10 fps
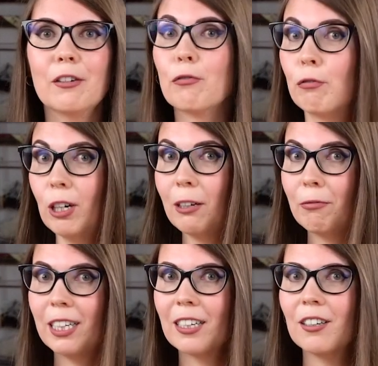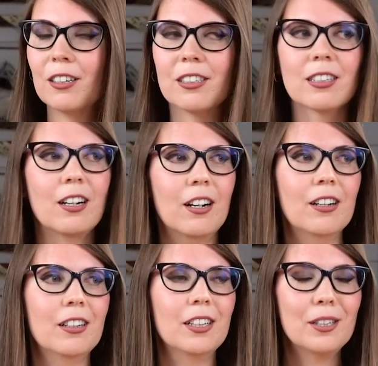3 videos
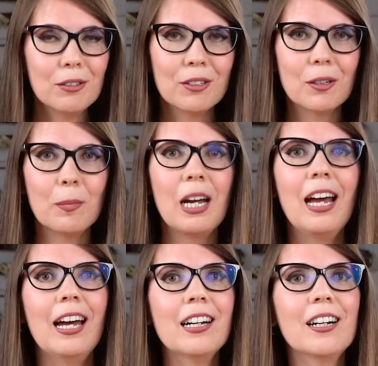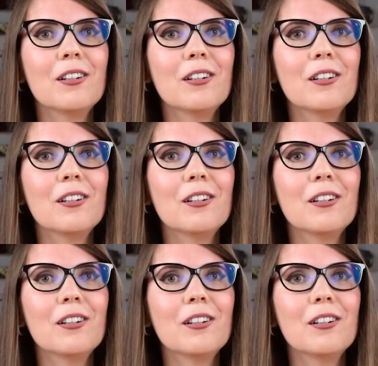on YouTube, and I